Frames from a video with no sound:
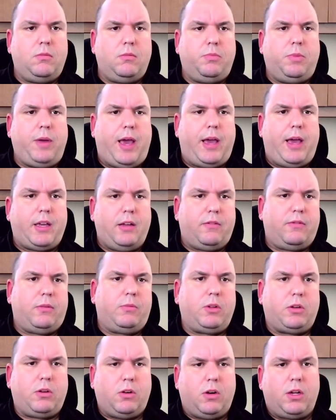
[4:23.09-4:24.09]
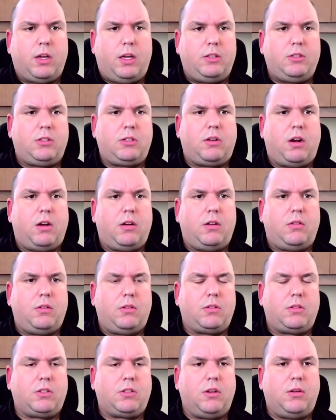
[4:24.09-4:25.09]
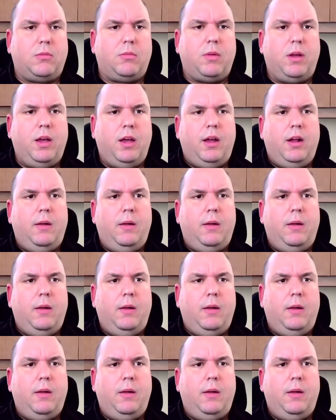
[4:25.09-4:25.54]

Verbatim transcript: packet from the Hurricane Center. I know there's some